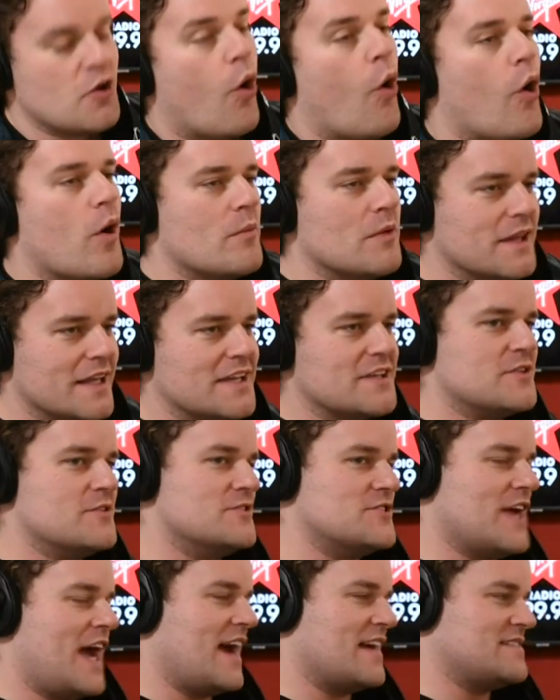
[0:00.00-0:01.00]
normally
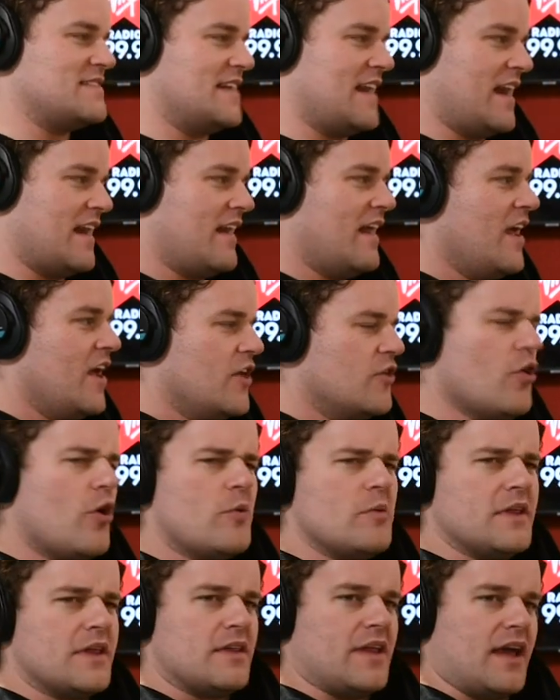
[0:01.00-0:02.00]
do, Jackson, and
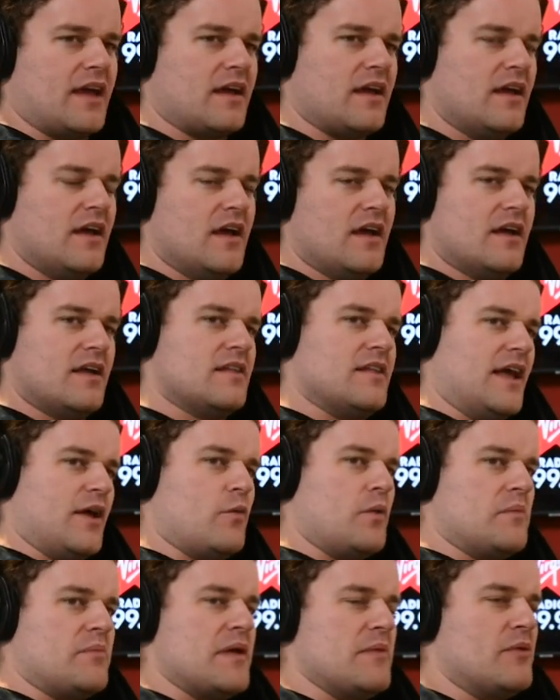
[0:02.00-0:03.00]
normally like
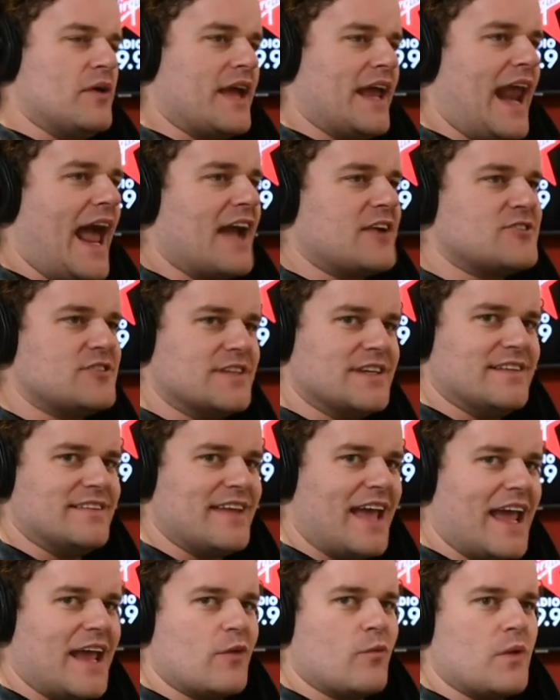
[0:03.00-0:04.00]
like when people can actually
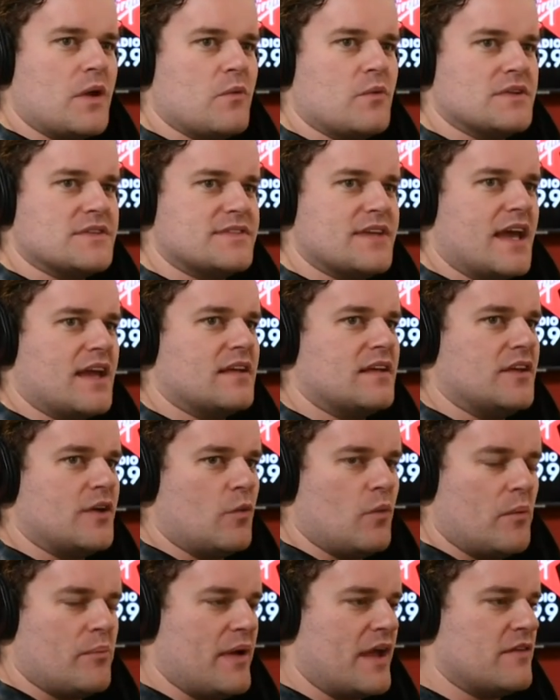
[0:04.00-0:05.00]
date, we would say, you
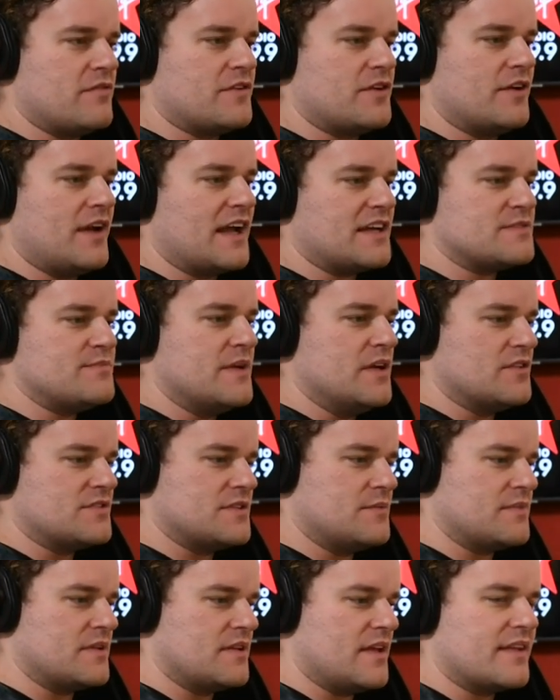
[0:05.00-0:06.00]
know, we'll pay for your next meal or
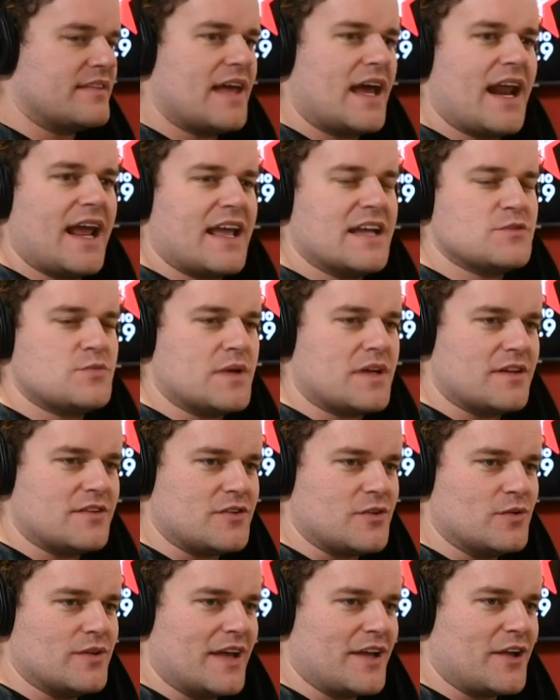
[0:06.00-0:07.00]
something like that. I guess we could
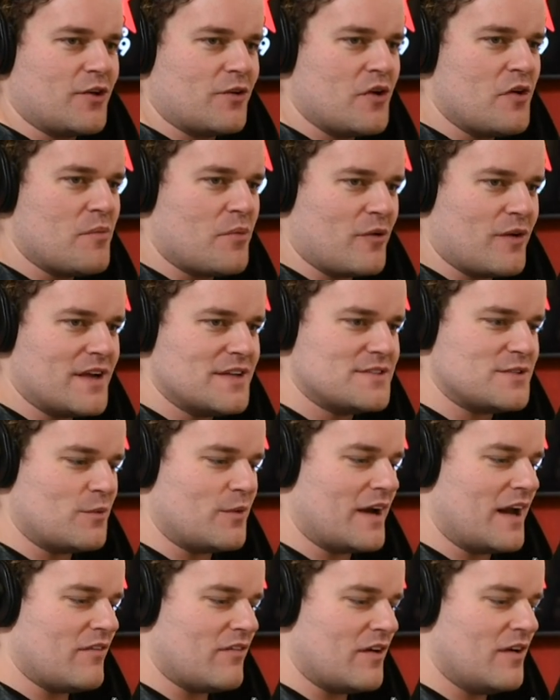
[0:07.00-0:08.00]
do like your Uber Eats or
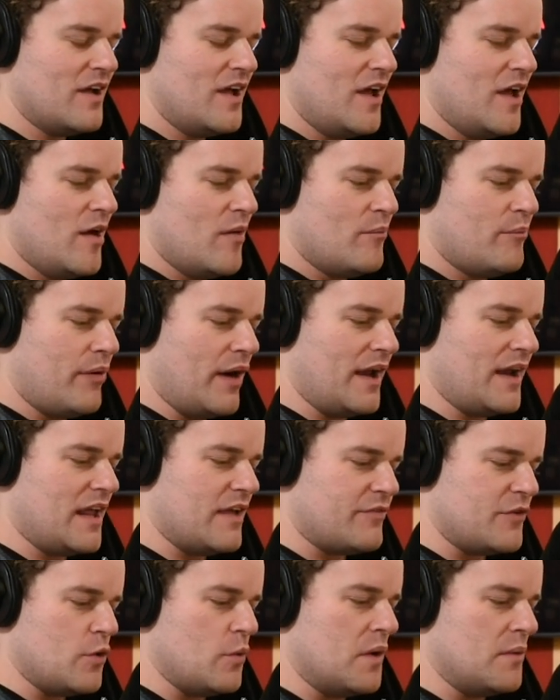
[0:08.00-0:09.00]
whatever. But
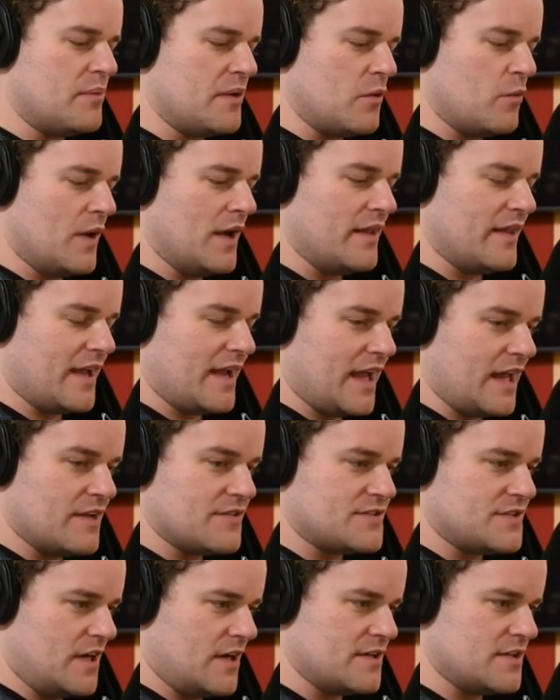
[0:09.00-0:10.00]
if you would be willing, and
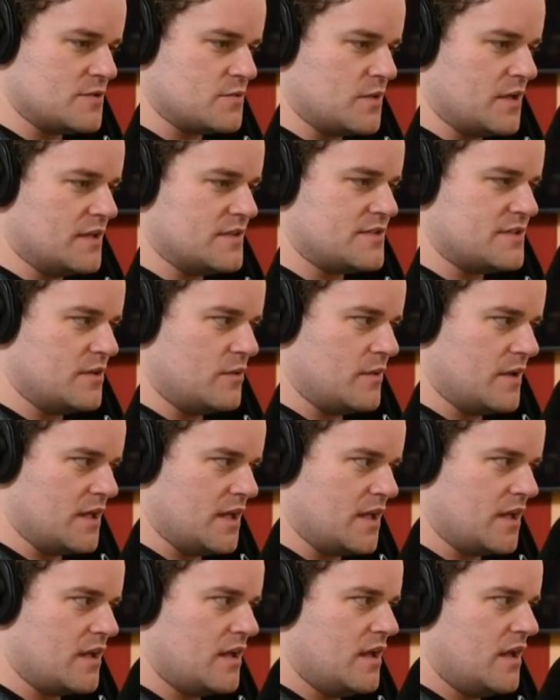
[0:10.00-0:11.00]
if Sonia's will, still
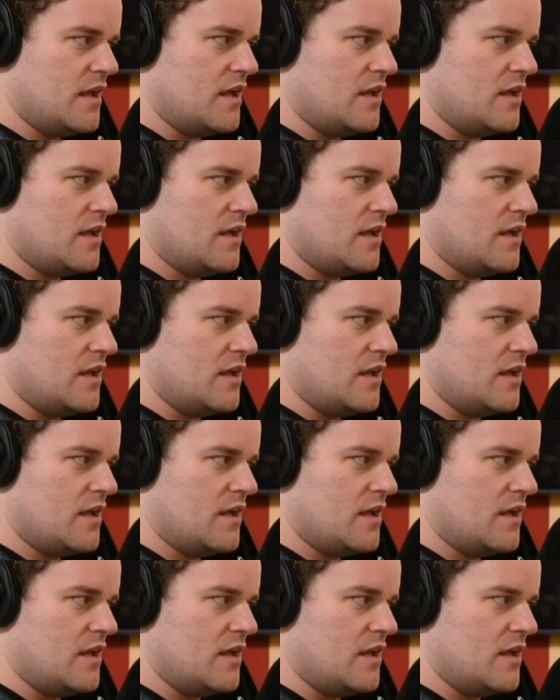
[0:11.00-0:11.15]
willing,